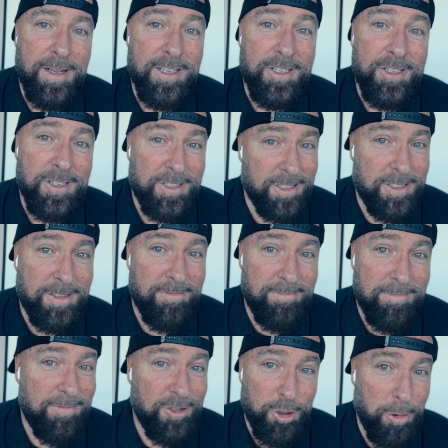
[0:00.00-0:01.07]
It's just
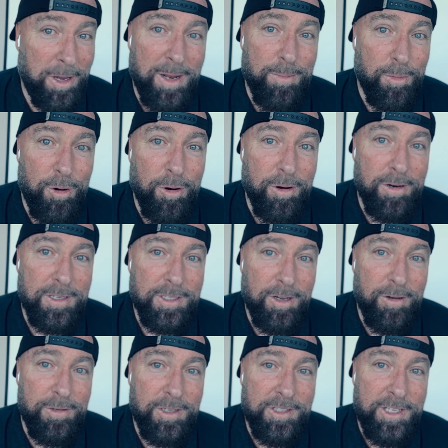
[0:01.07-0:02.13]
doing it more.
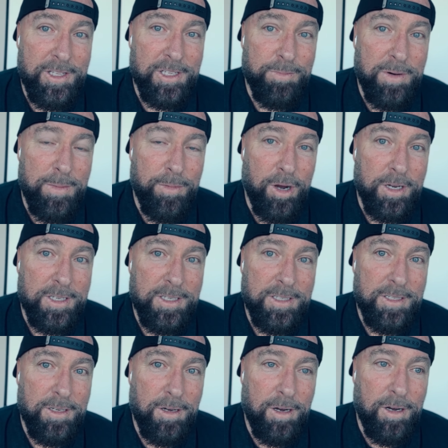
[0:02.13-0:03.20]
So you see the
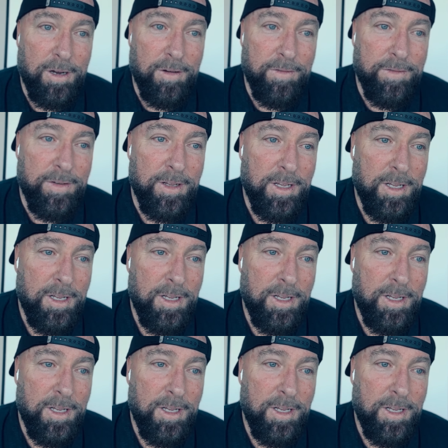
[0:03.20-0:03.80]
Springboks of